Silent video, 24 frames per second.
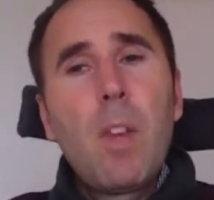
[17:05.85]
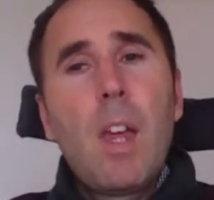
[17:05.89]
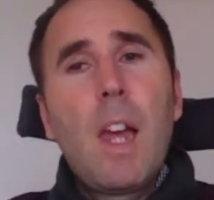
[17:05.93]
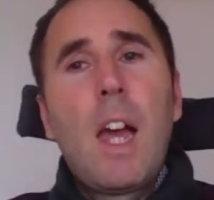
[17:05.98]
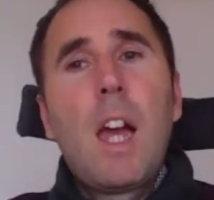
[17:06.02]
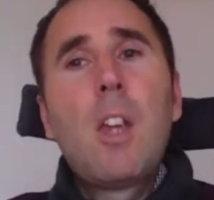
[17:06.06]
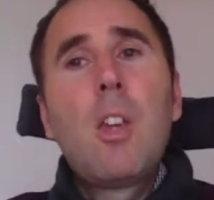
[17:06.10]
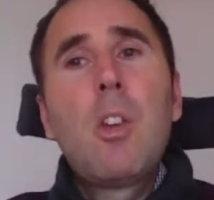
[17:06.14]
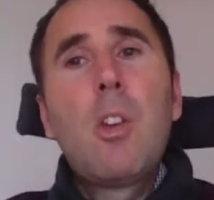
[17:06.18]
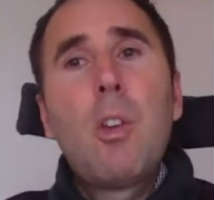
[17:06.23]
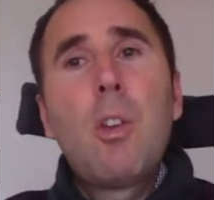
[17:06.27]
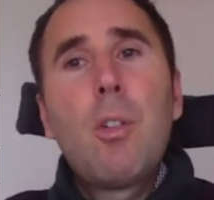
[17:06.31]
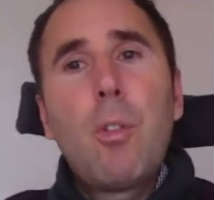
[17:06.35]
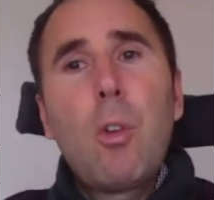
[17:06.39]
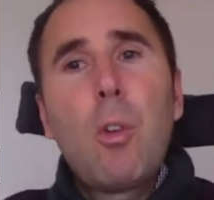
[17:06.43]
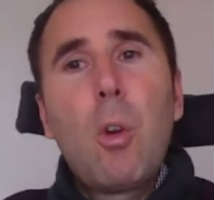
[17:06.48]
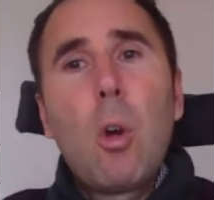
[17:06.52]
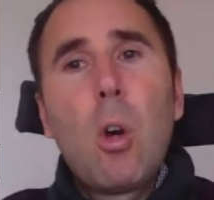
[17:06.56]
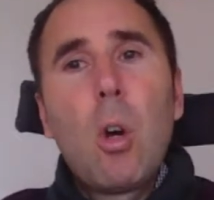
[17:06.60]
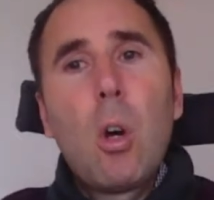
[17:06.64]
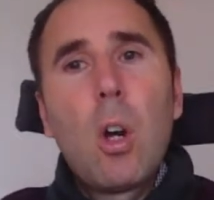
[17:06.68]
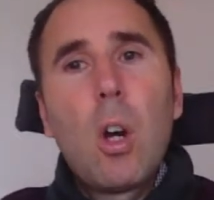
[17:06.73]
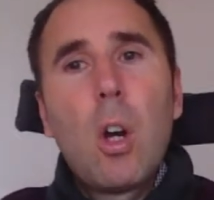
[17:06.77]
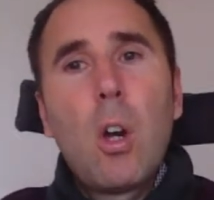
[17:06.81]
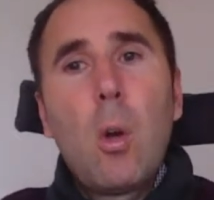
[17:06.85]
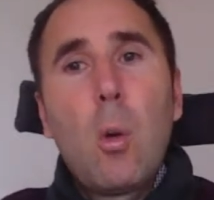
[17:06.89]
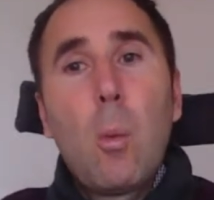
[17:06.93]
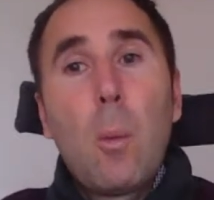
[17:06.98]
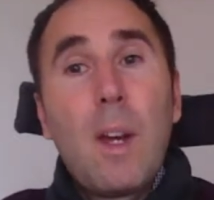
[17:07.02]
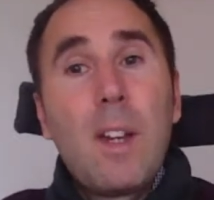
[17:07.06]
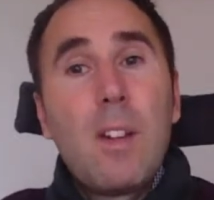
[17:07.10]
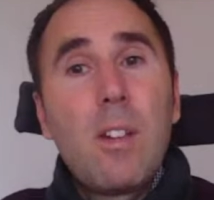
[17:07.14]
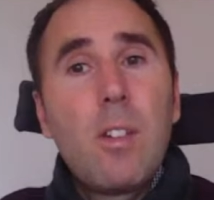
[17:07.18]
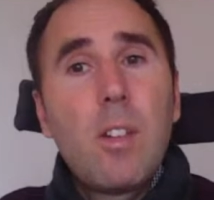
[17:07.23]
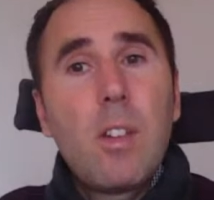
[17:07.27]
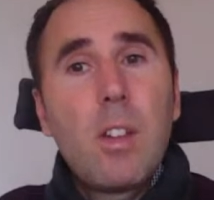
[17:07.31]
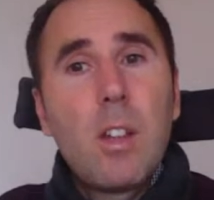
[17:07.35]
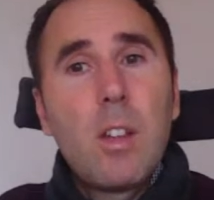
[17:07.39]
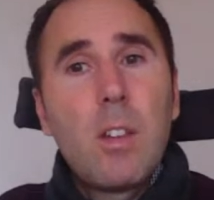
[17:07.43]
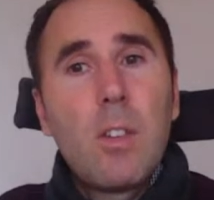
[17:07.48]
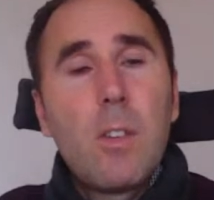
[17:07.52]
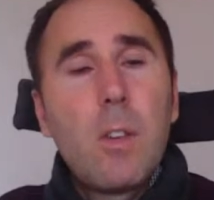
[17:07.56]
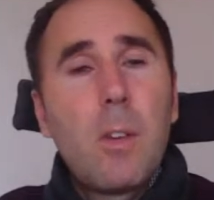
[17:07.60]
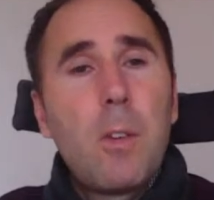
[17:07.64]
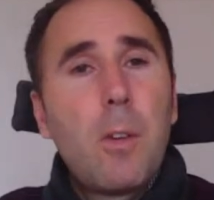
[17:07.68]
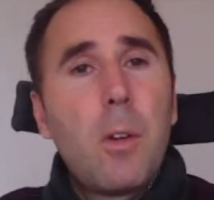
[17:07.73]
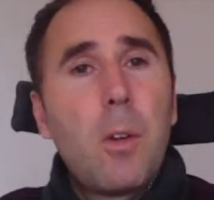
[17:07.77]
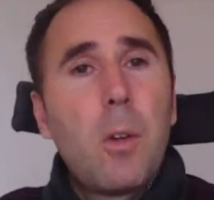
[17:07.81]
and you've got a question
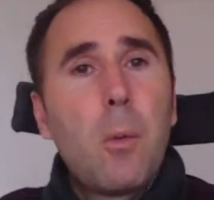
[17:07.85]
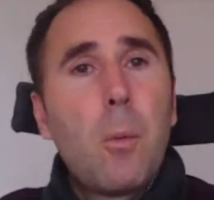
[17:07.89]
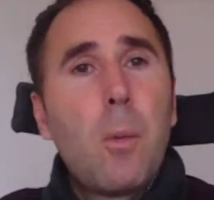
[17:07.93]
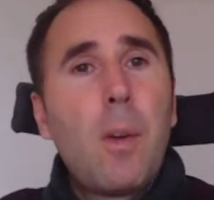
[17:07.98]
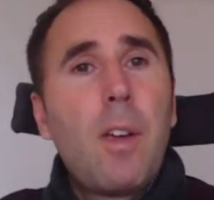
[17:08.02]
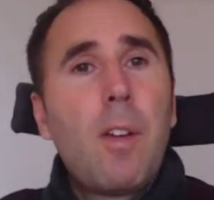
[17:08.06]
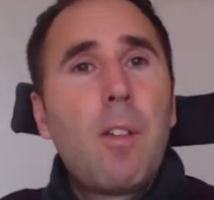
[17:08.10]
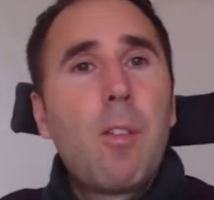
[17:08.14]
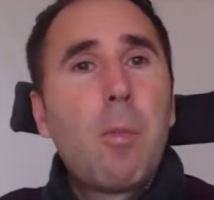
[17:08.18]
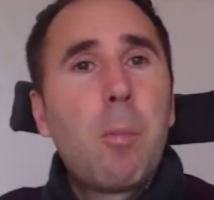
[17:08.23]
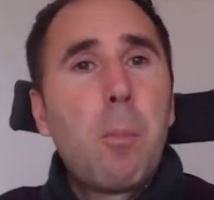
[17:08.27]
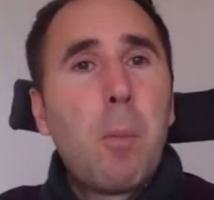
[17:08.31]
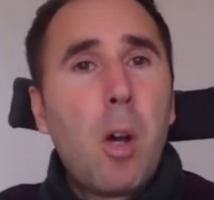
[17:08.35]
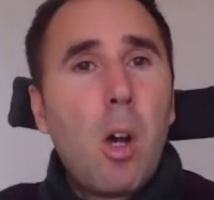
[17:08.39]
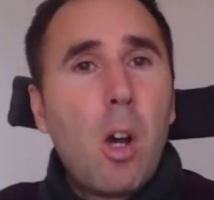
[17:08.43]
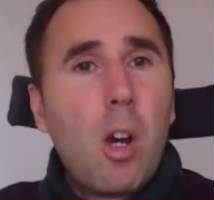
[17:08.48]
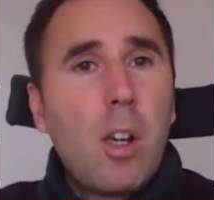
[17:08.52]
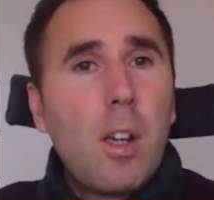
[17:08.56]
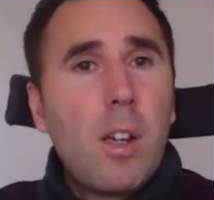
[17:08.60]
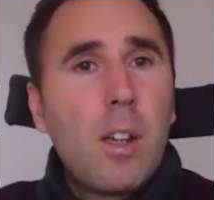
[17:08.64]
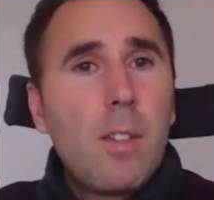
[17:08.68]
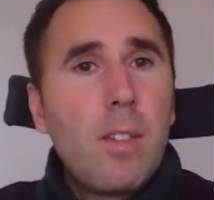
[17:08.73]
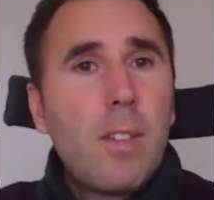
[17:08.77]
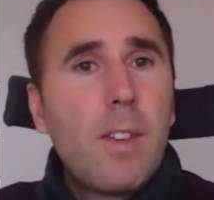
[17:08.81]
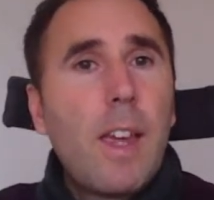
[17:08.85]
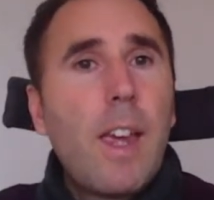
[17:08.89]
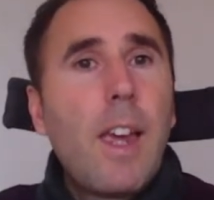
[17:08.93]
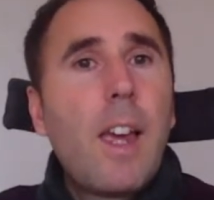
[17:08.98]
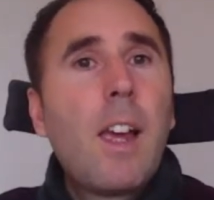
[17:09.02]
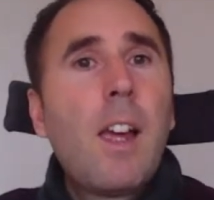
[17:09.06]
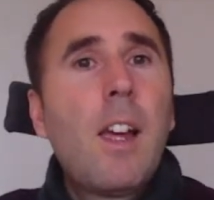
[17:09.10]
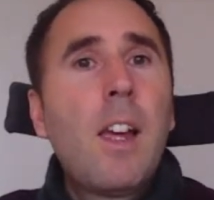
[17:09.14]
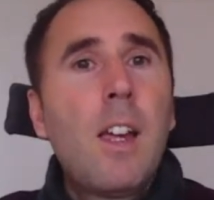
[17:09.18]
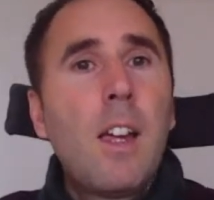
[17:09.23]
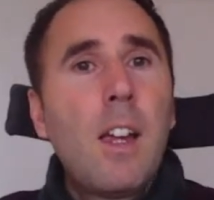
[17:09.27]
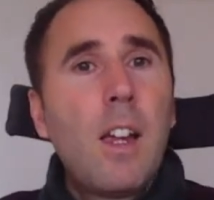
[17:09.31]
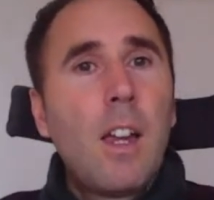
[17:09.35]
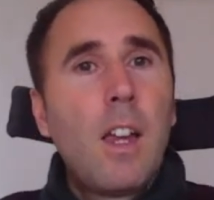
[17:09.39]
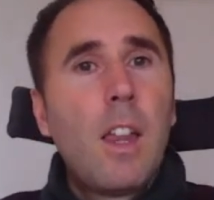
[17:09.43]
to do with marketing,